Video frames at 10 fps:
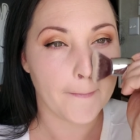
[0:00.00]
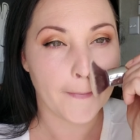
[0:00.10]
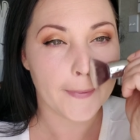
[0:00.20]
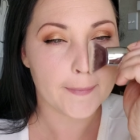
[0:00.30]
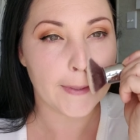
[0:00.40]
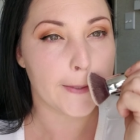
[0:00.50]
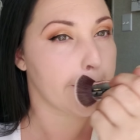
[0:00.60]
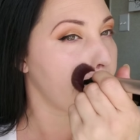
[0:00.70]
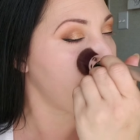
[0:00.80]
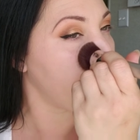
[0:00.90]
I would make
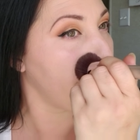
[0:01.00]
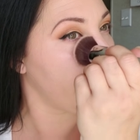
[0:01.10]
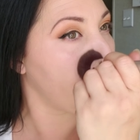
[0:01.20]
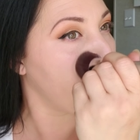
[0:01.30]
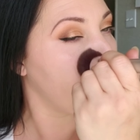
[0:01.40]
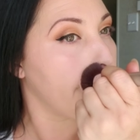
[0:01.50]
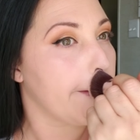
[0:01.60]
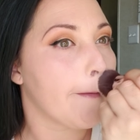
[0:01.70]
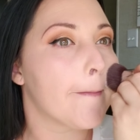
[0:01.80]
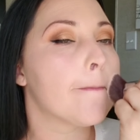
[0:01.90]
sure you get
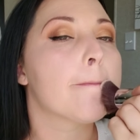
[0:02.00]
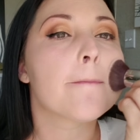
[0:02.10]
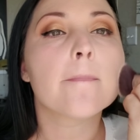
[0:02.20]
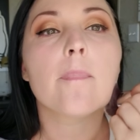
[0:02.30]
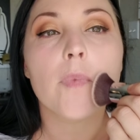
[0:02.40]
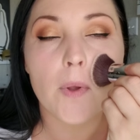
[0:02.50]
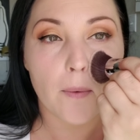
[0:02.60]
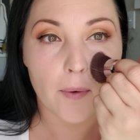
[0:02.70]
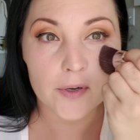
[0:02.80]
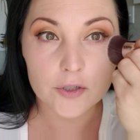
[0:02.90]

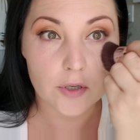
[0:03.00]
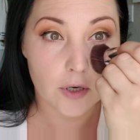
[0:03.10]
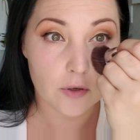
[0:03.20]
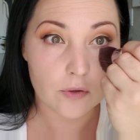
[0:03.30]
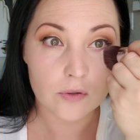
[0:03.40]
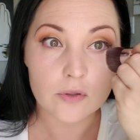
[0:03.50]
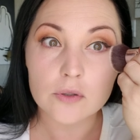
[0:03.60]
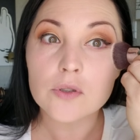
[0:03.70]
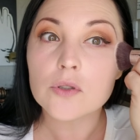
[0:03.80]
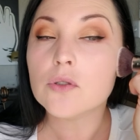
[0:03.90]
around your
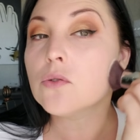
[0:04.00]
nose.